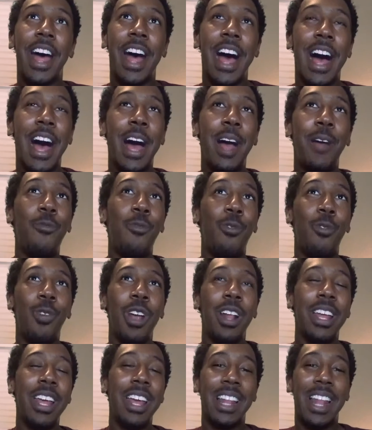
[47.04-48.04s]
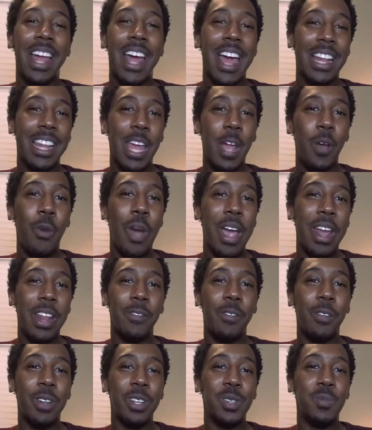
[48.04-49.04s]
I'm really glad they waited
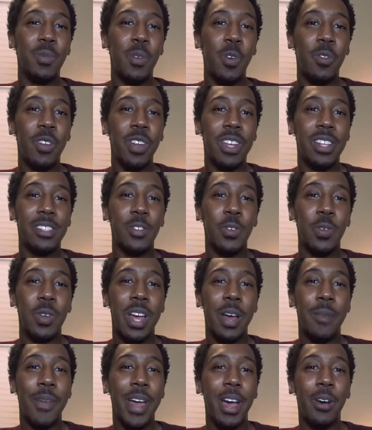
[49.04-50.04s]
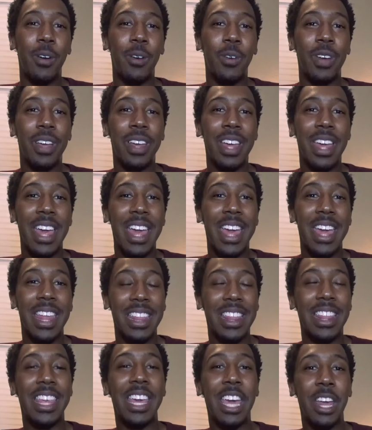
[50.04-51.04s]
for this movie to come out in
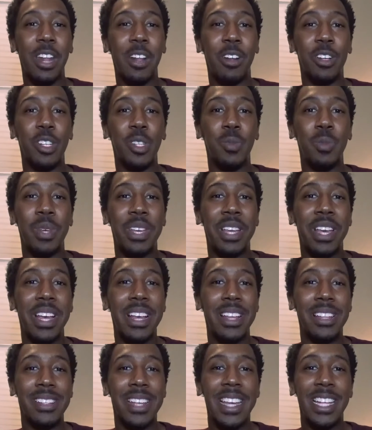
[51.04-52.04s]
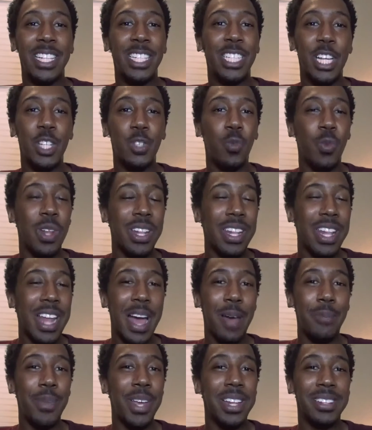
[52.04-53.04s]
theaters because it just would
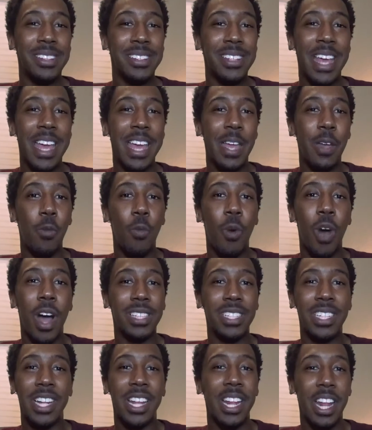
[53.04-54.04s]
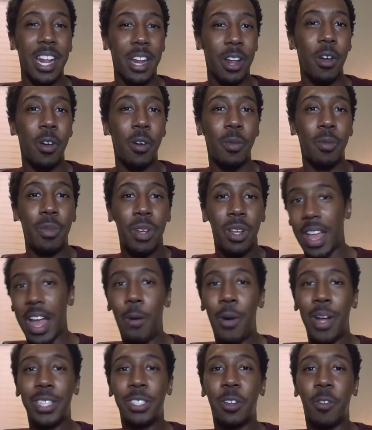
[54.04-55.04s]
not be the same watching it at home. I
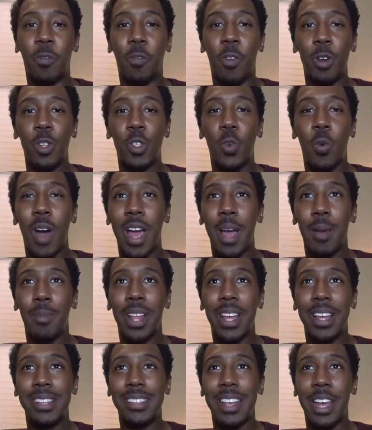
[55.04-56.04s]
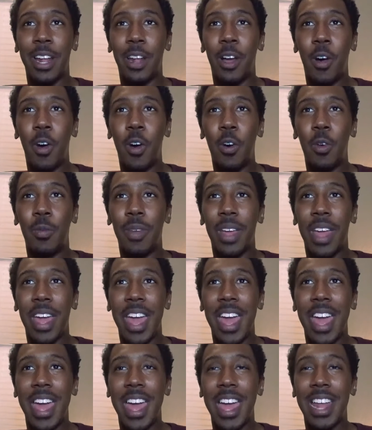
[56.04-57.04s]
watched the first Quiet Place at home
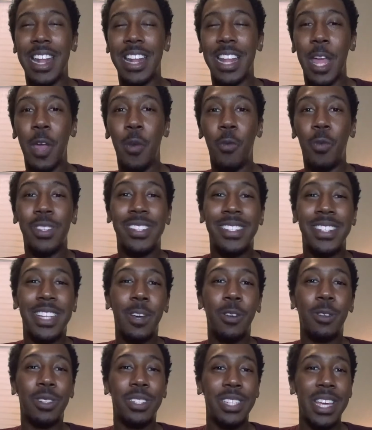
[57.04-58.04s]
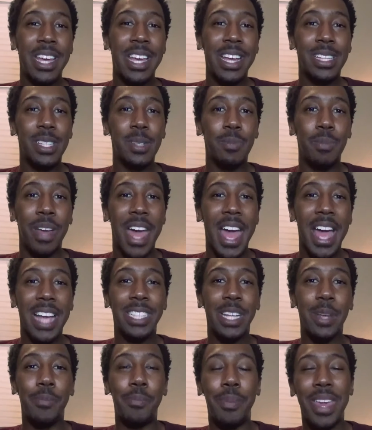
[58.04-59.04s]
and it was still tense, but
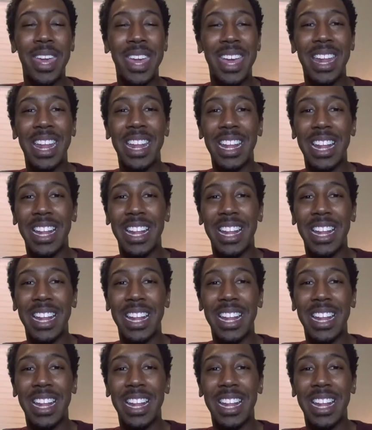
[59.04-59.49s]
actually being in a